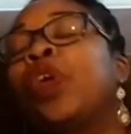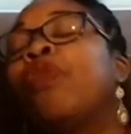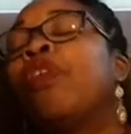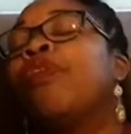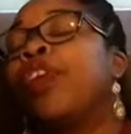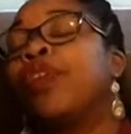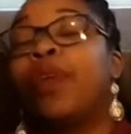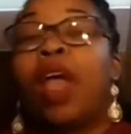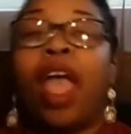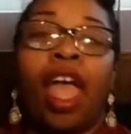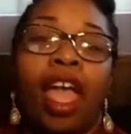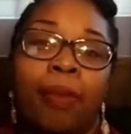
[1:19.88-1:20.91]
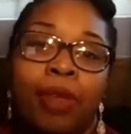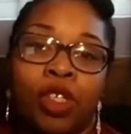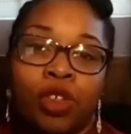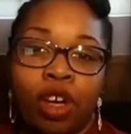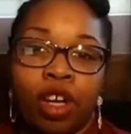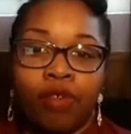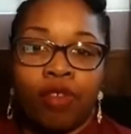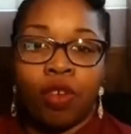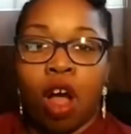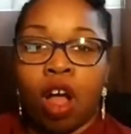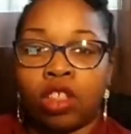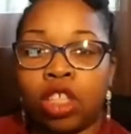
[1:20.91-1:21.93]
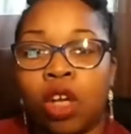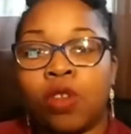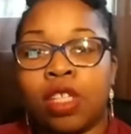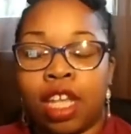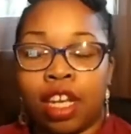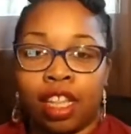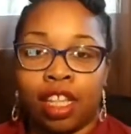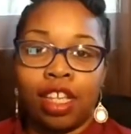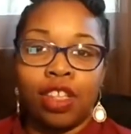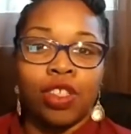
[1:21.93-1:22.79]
review. And majority of you all chose Italy,